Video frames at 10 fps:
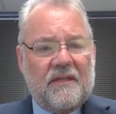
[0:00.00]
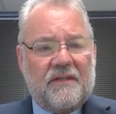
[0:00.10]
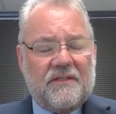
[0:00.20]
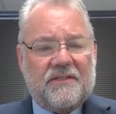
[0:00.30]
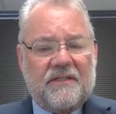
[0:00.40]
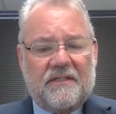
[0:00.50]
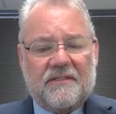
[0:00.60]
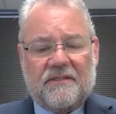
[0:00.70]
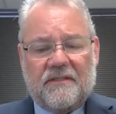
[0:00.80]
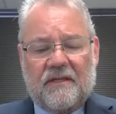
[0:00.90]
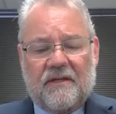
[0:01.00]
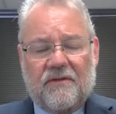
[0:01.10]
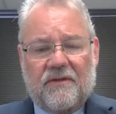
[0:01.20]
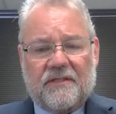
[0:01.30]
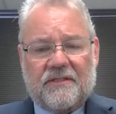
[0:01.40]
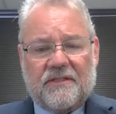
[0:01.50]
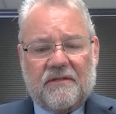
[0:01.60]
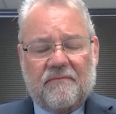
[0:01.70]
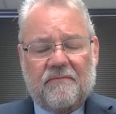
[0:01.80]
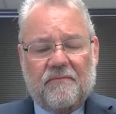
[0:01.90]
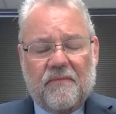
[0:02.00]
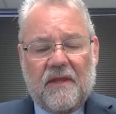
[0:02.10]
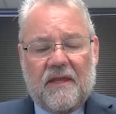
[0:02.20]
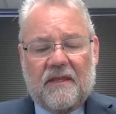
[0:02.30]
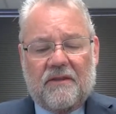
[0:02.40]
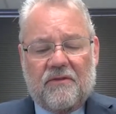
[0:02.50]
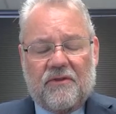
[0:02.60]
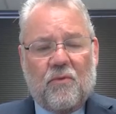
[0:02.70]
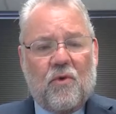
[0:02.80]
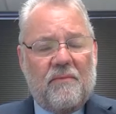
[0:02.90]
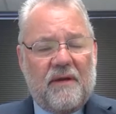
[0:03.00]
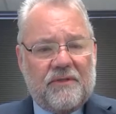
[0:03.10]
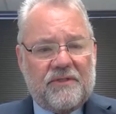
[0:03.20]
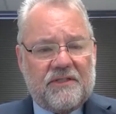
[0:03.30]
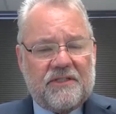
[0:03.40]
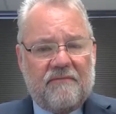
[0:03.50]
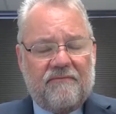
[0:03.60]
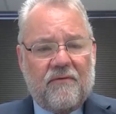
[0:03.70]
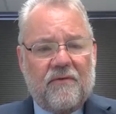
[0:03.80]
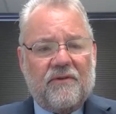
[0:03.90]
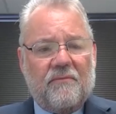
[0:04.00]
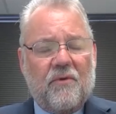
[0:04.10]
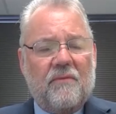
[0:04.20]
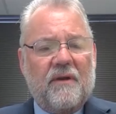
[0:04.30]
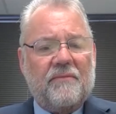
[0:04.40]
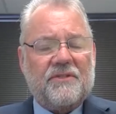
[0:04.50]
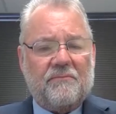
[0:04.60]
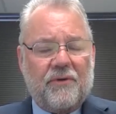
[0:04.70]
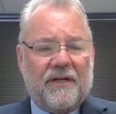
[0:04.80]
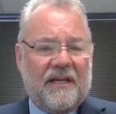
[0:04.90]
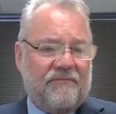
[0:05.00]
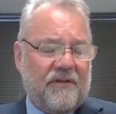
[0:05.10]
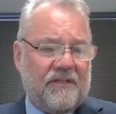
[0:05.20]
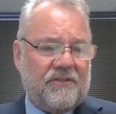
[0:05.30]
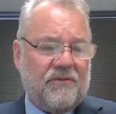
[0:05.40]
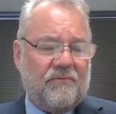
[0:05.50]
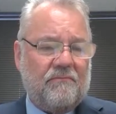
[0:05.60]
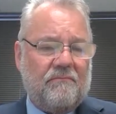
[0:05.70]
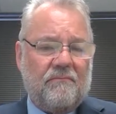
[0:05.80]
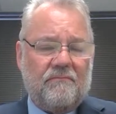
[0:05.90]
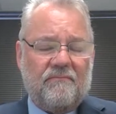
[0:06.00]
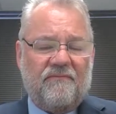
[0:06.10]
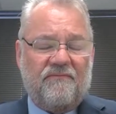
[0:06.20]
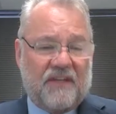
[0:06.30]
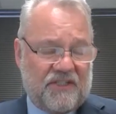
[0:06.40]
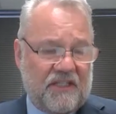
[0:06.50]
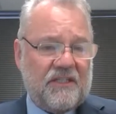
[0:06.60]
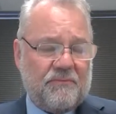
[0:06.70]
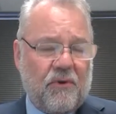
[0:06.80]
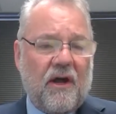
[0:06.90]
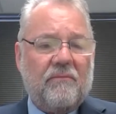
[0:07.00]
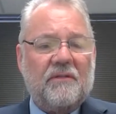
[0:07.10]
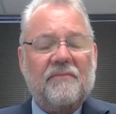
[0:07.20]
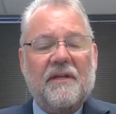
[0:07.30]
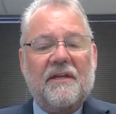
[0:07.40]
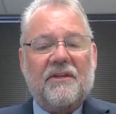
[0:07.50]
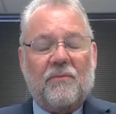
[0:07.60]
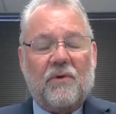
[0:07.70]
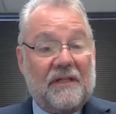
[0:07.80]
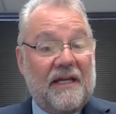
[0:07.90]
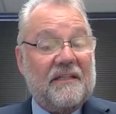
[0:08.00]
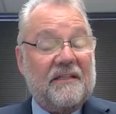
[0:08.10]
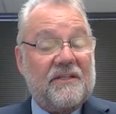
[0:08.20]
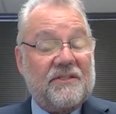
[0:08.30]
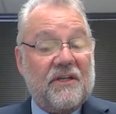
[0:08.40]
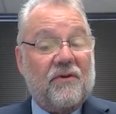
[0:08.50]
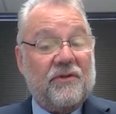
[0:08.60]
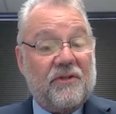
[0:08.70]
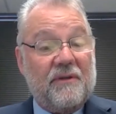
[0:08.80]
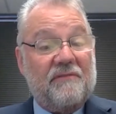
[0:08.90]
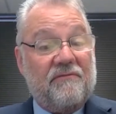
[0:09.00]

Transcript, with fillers: This is, you know, that's uh, the, the more members that step forward, the more members that put effort into fixing this problem, the more likely it's going to be